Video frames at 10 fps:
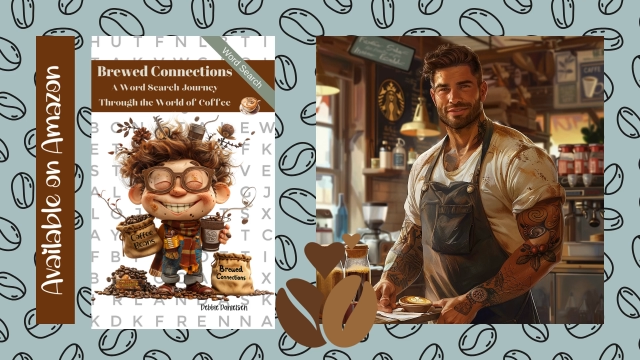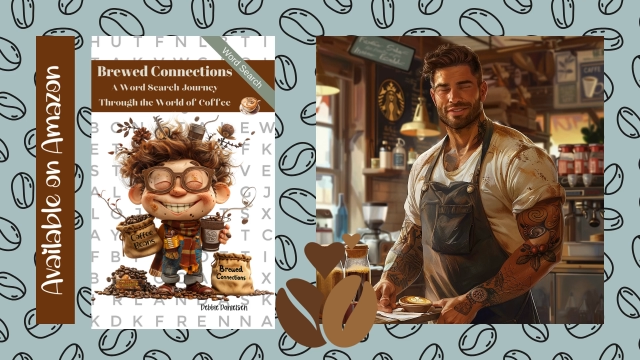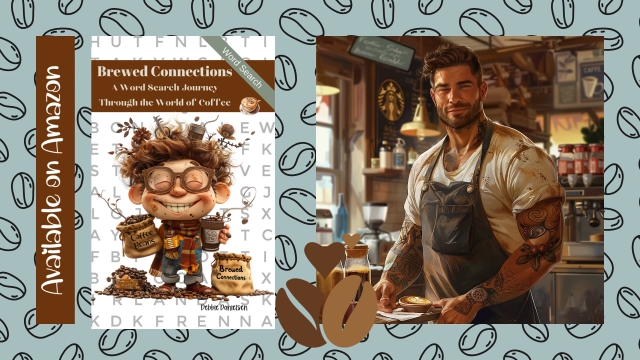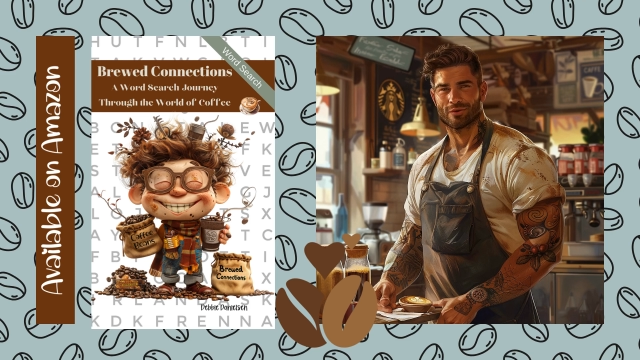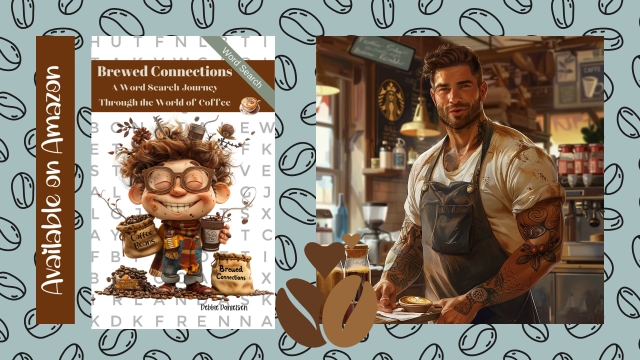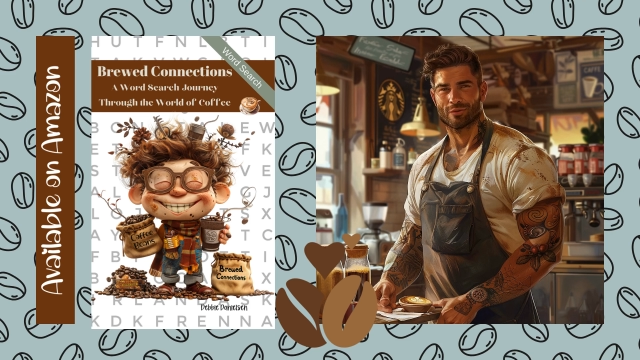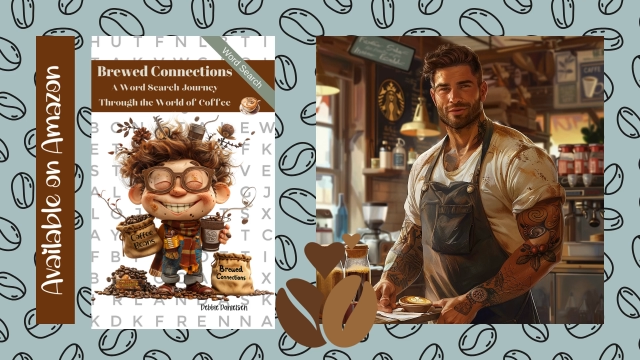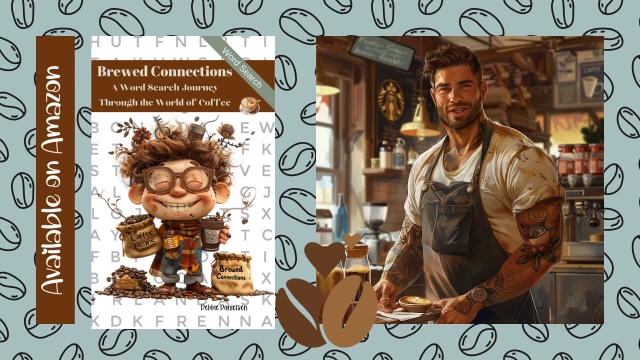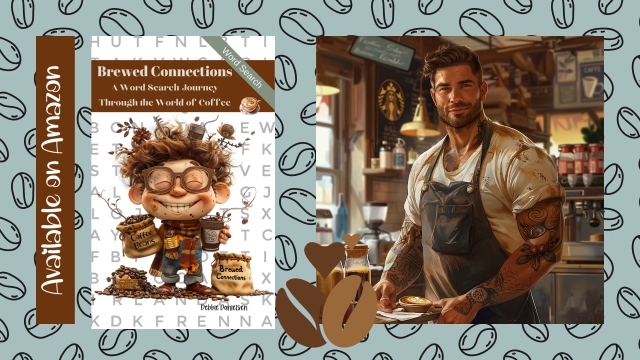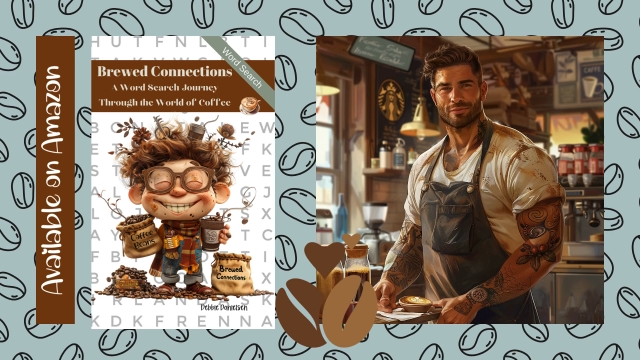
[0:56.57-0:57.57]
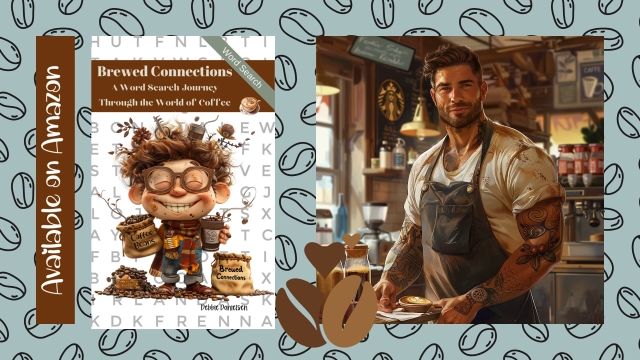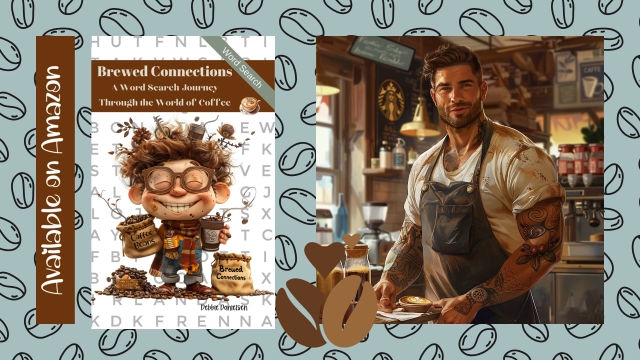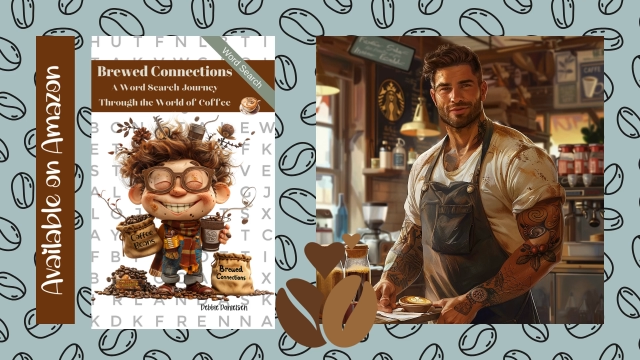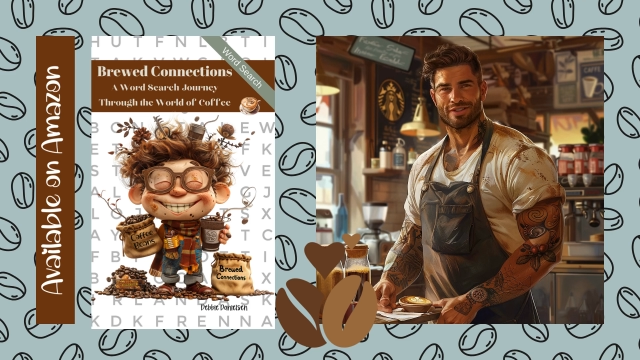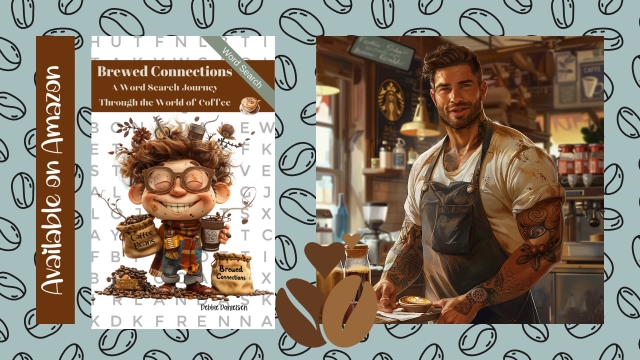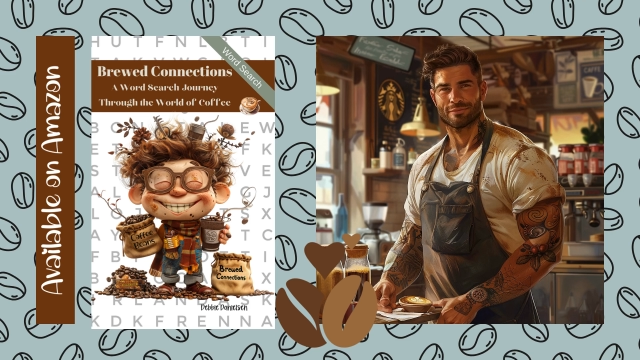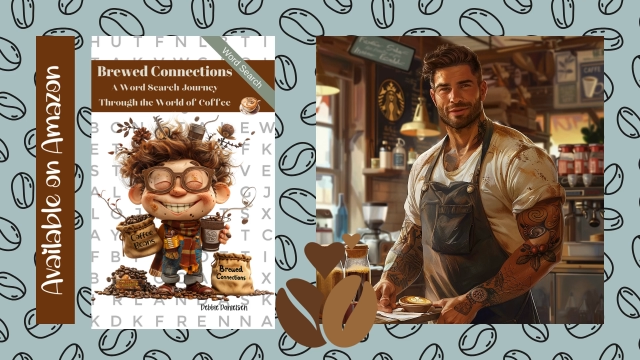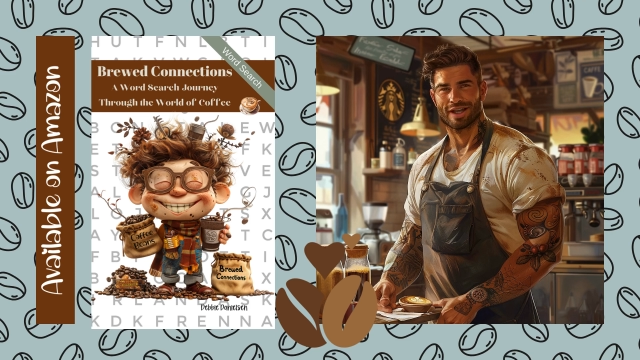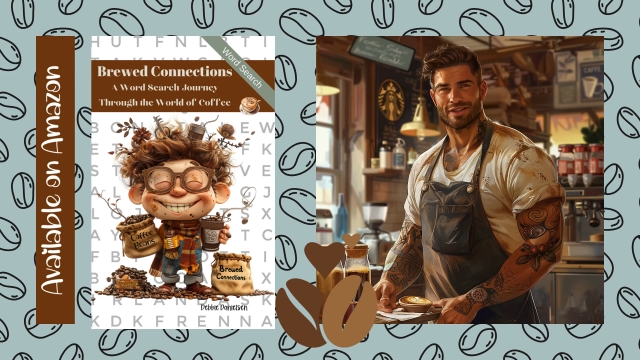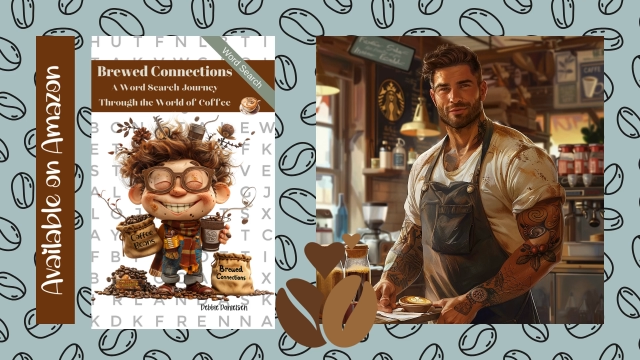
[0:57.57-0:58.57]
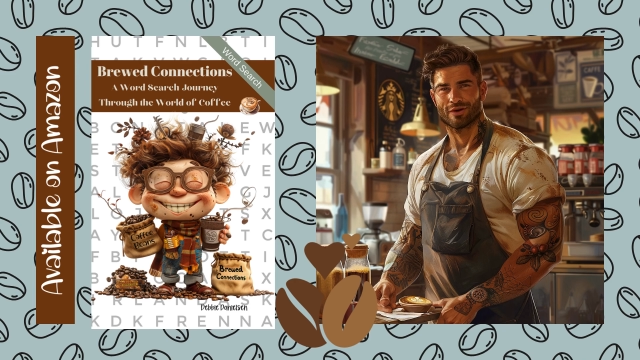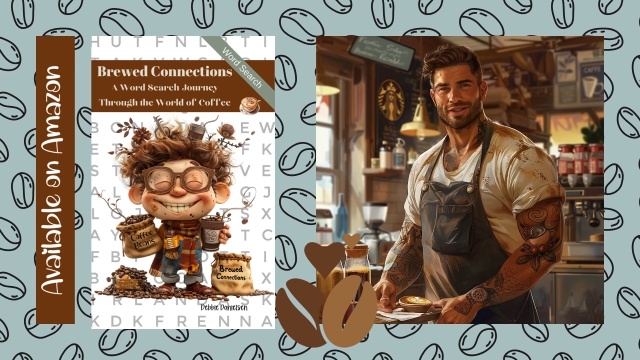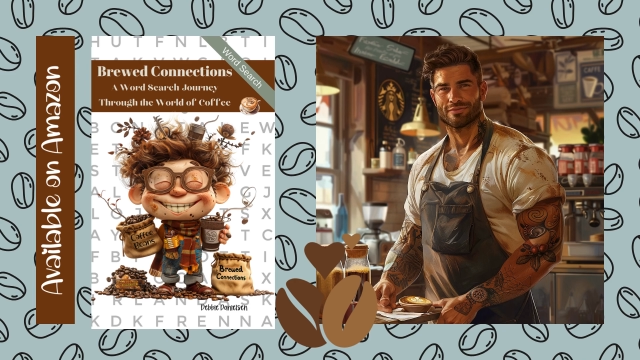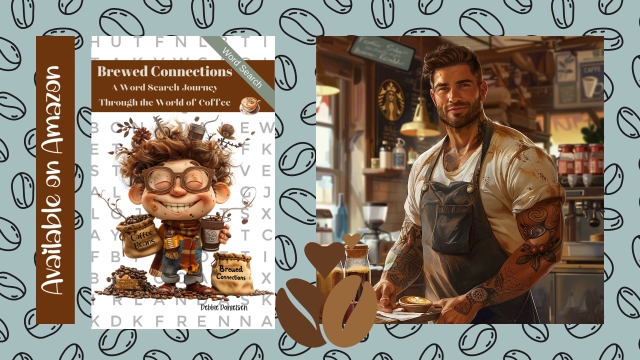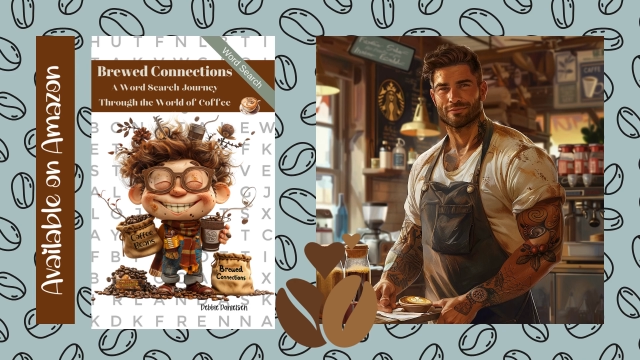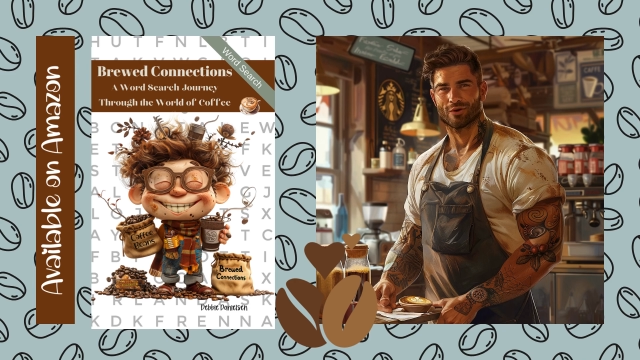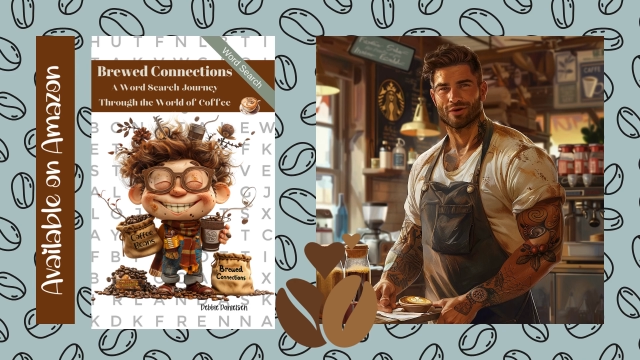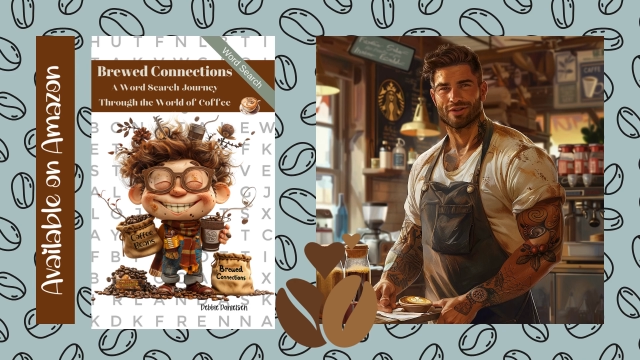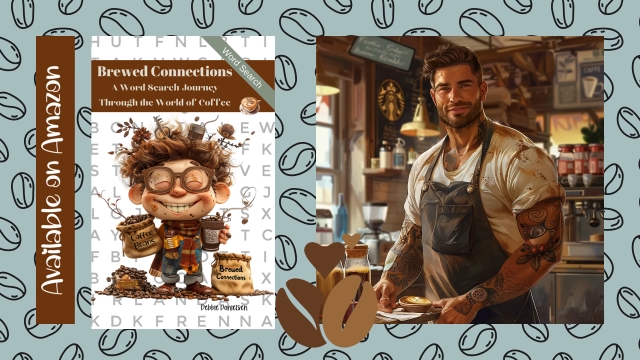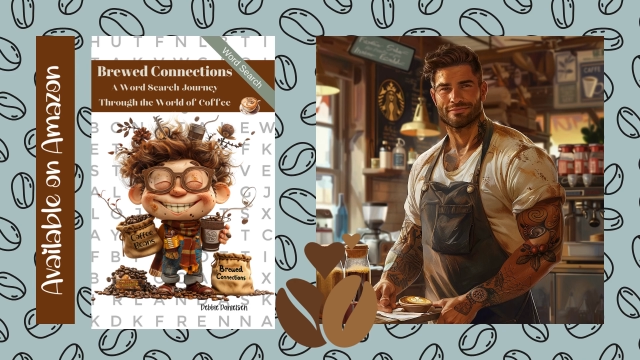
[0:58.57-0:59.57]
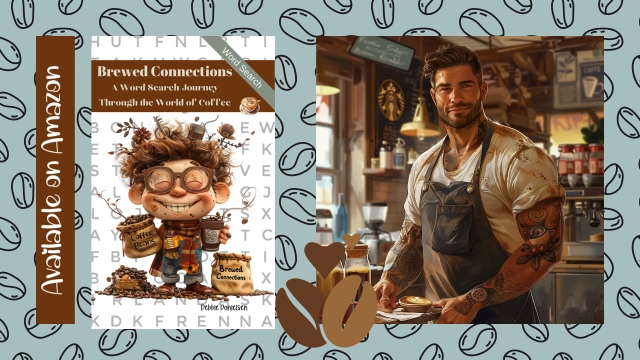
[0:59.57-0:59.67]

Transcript: this book will keep you perked up and ready for more.